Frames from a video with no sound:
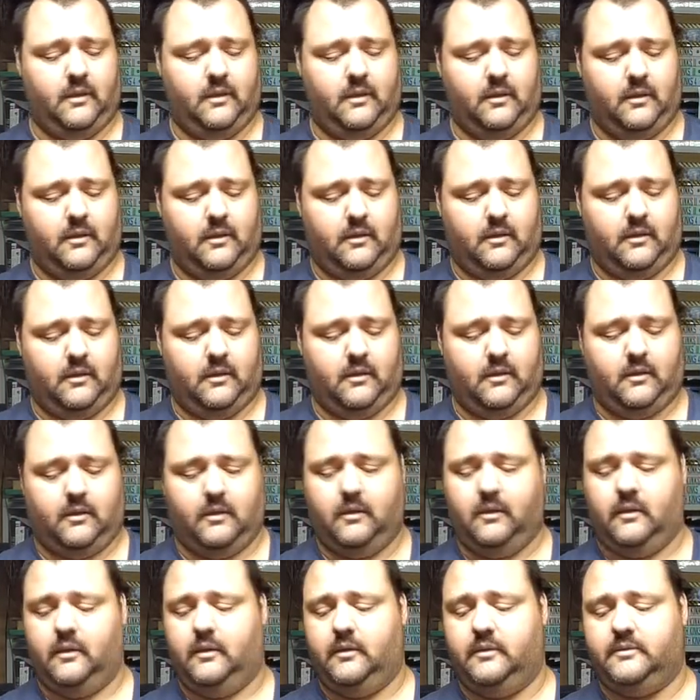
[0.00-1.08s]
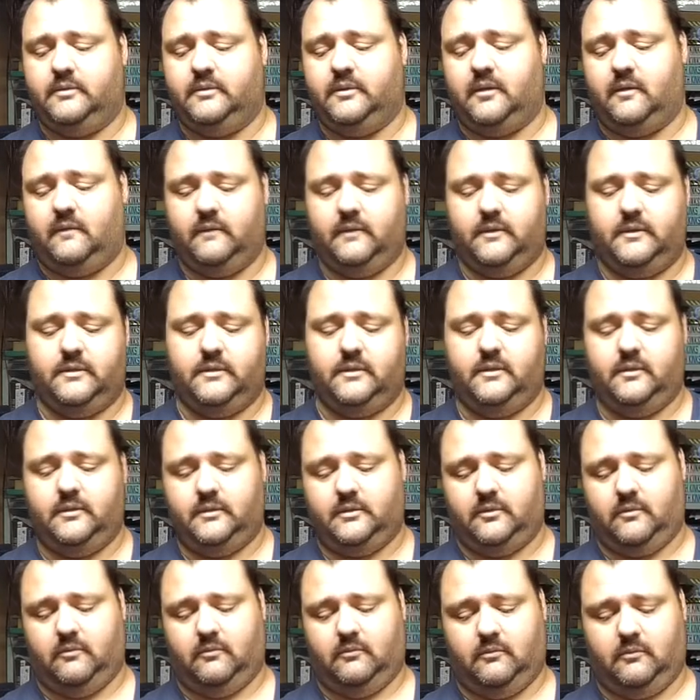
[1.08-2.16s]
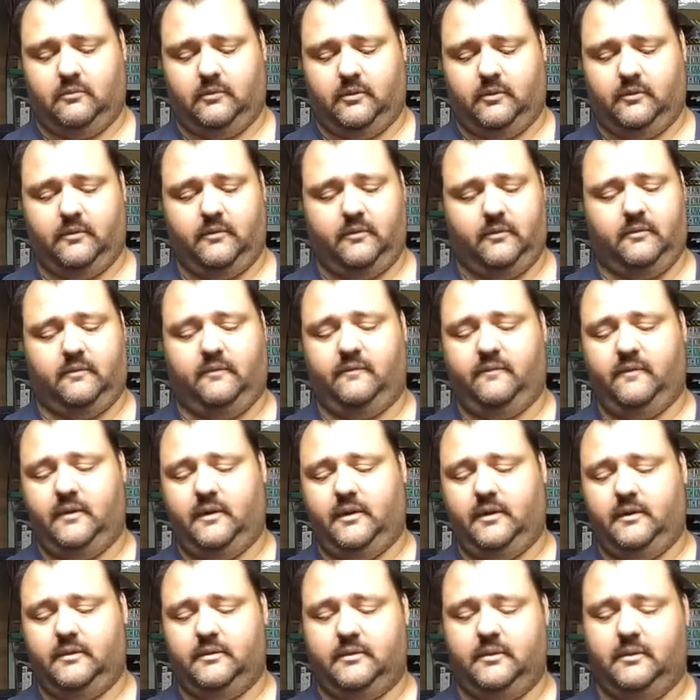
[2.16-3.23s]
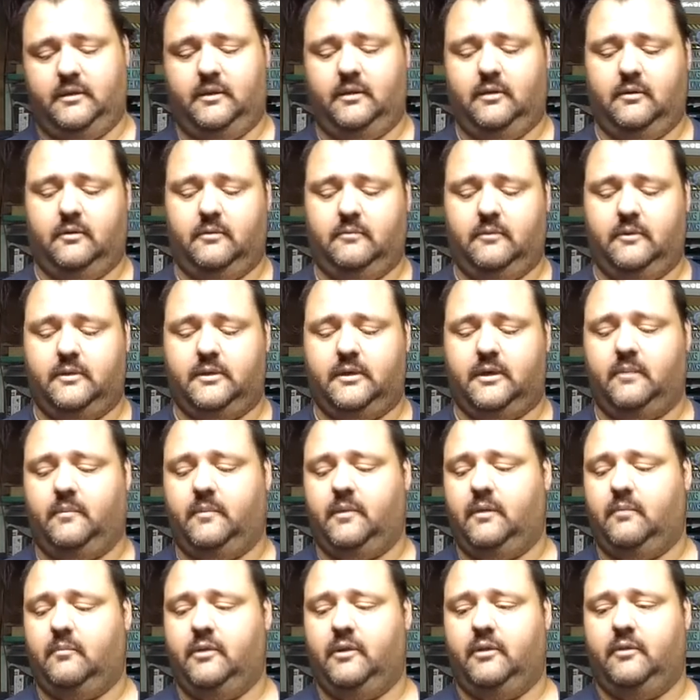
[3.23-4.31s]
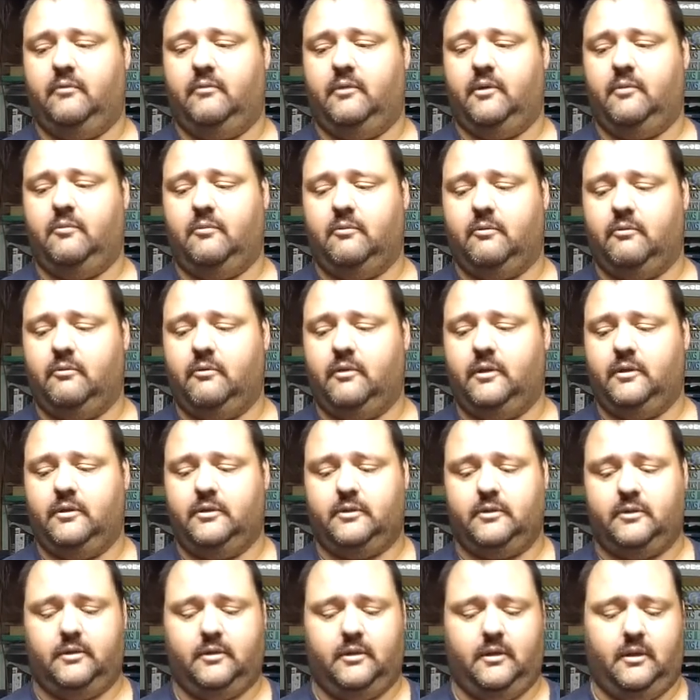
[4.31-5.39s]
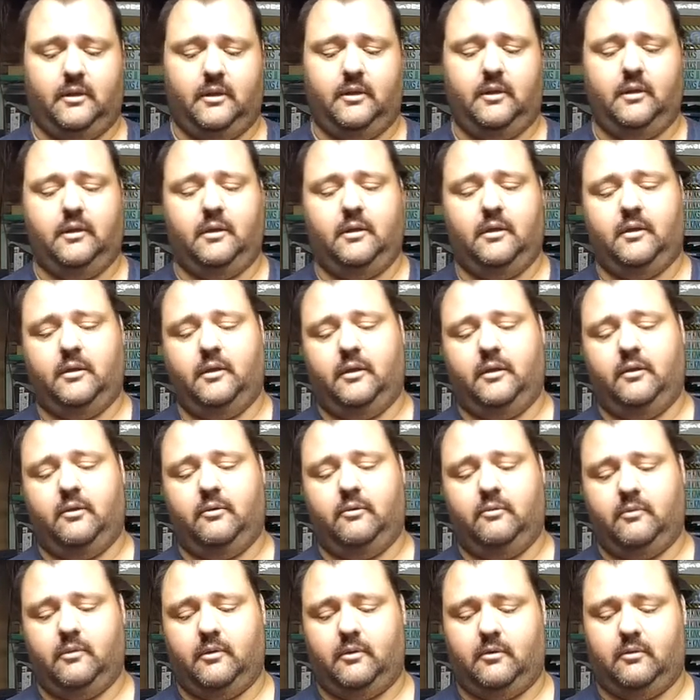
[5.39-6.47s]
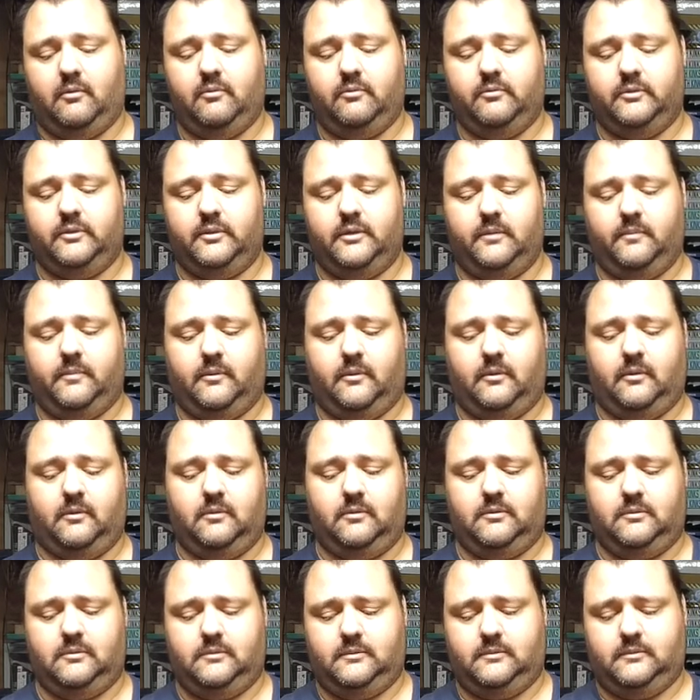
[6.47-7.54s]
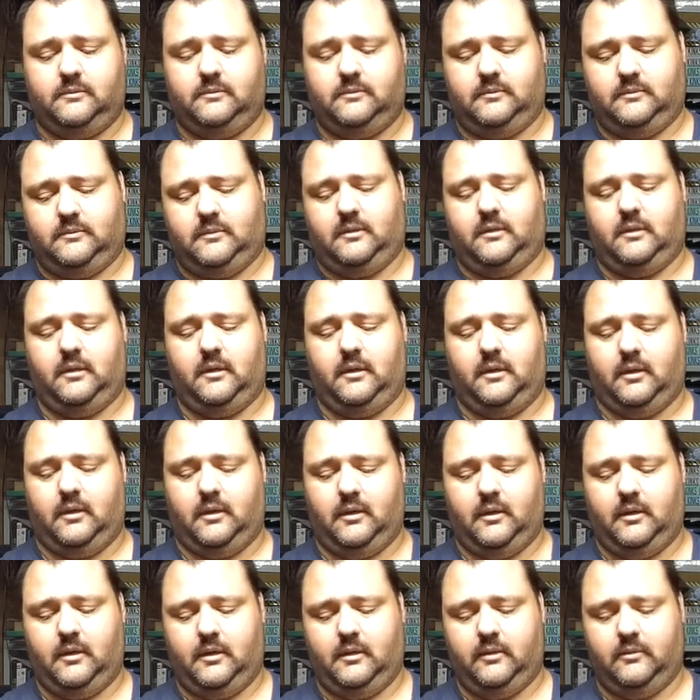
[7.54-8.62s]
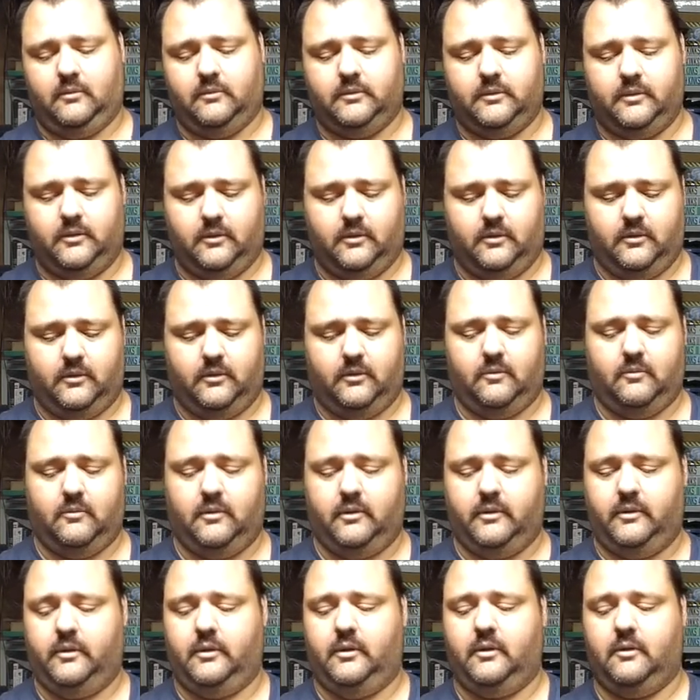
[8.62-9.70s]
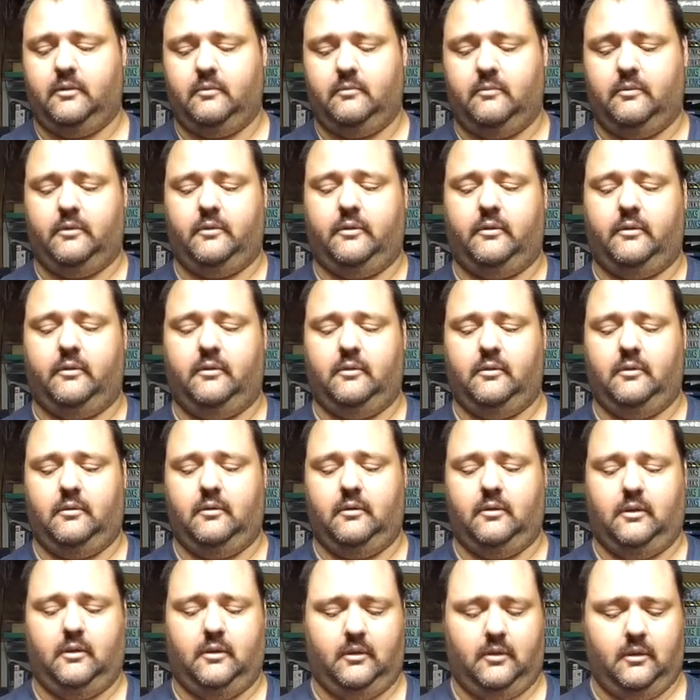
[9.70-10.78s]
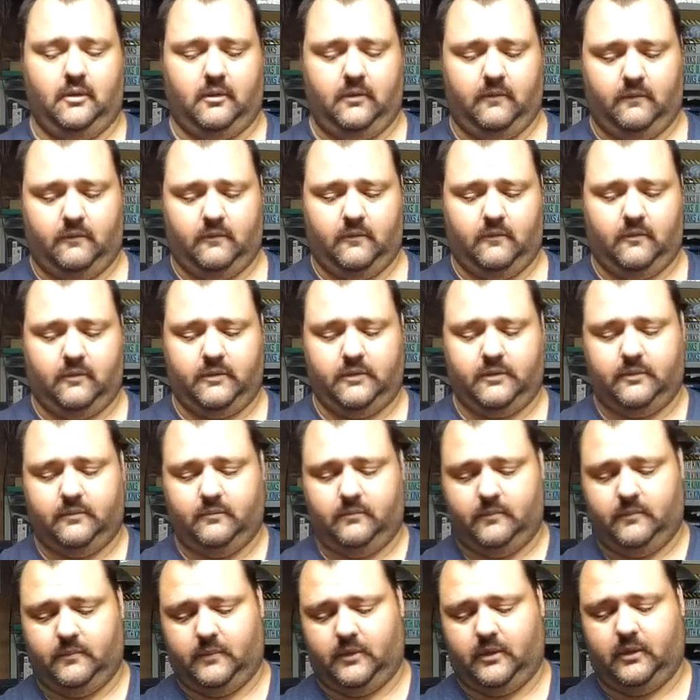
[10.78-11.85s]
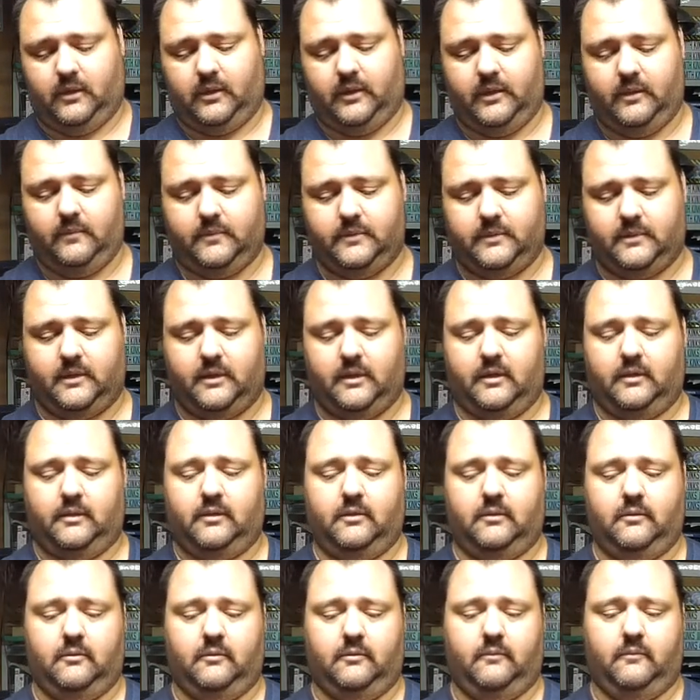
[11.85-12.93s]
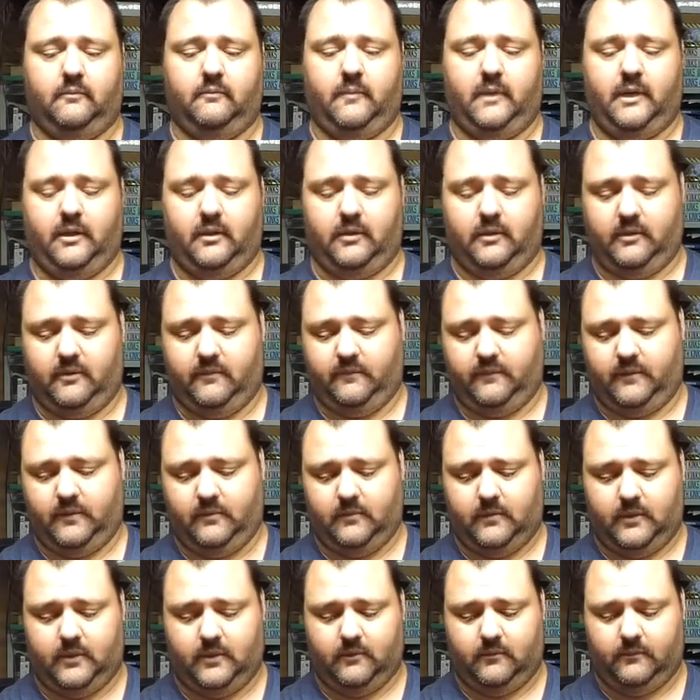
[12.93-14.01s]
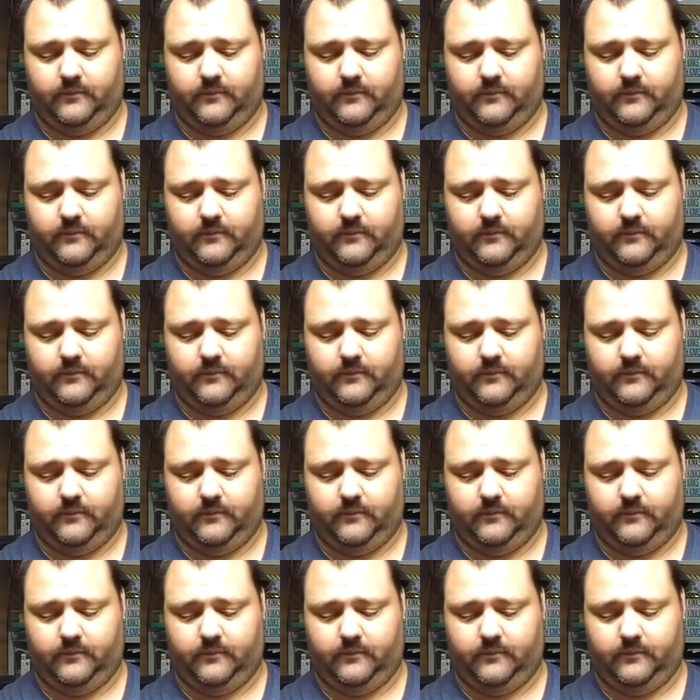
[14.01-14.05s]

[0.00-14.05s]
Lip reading: I salvaged these old fittings here, which happen to be 3/4 inch. They go to a hose nipple. Those are going to go on there with, of course, some clamps. I got the male and the female.